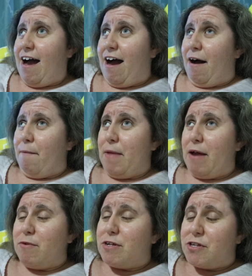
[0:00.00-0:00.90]
And
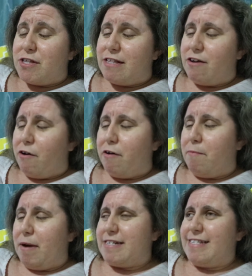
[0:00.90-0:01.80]
it was just
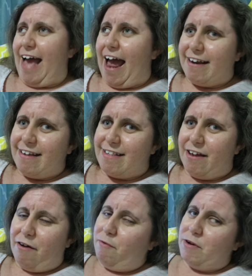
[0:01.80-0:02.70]
so much sadness
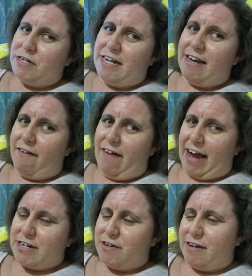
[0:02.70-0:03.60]
that I watched Love
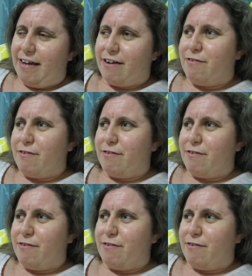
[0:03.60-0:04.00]
Actually at